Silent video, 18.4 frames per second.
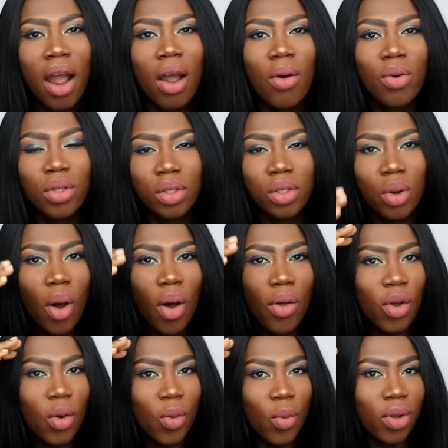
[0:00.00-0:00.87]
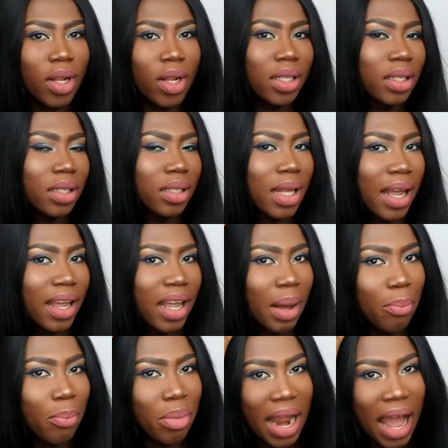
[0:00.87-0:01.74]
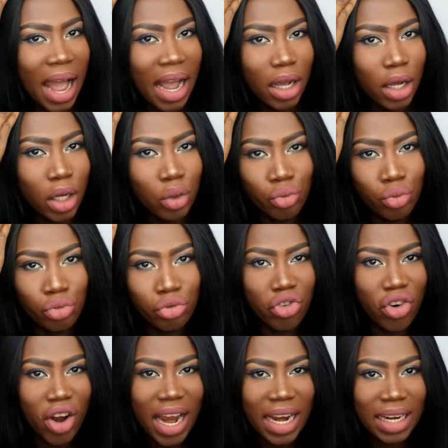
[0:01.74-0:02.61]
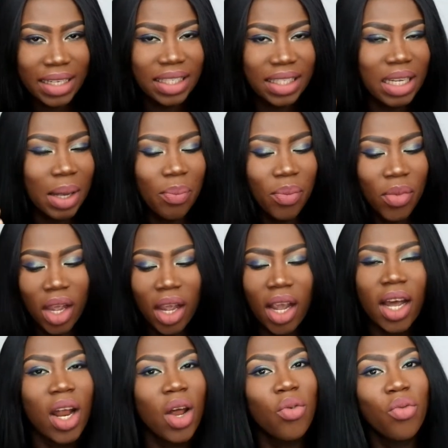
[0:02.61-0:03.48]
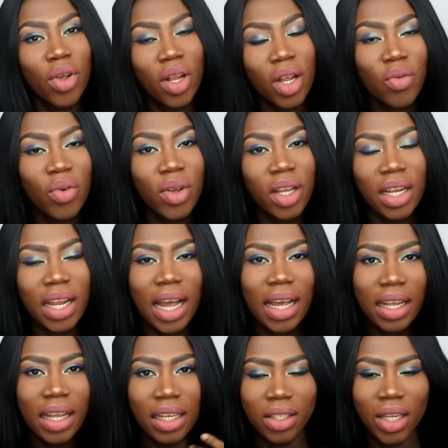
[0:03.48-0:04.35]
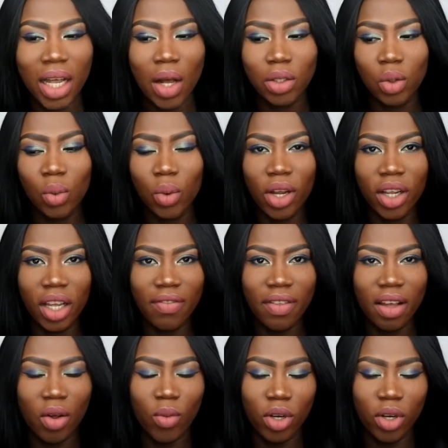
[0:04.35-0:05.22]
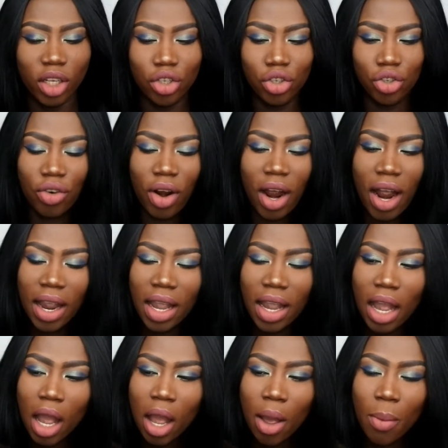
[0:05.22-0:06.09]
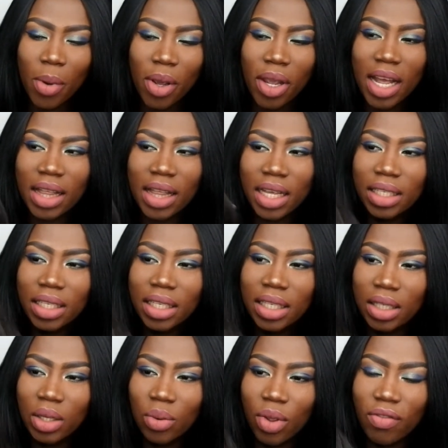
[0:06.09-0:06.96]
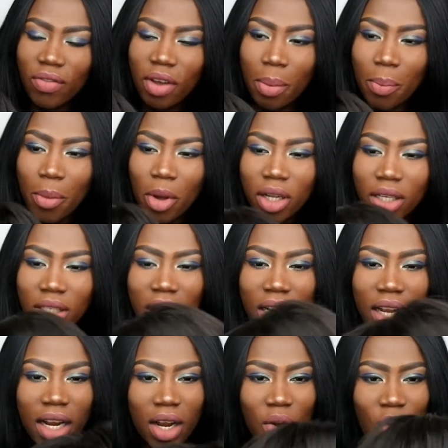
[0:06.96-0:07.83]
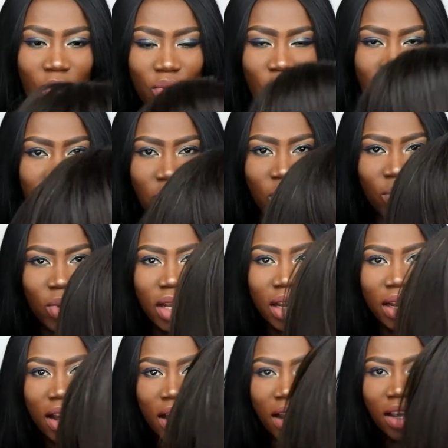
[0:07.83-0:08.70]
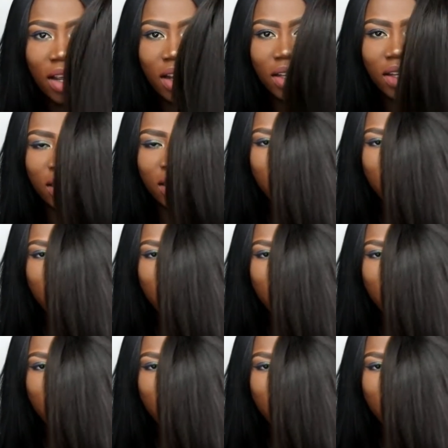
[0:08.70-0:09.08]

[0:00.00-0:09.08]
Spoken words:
I want to order one that is like a black red something, and I really, really like it, so I also want to give that one a try. But yeah, this is the weave unboxing, and I really, really like it.